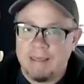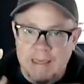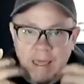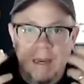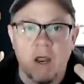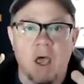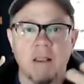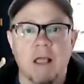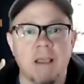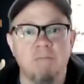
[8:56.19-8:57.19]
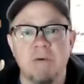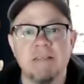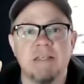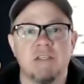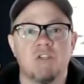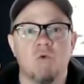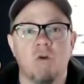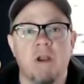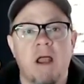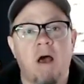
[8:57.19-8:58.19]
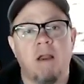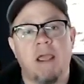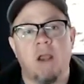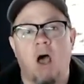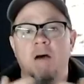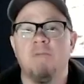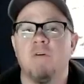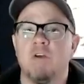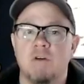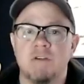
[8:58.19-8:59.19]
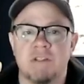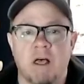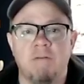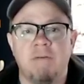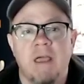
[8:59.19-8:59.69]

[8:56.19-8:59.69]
get an online business sorted out and offer yourself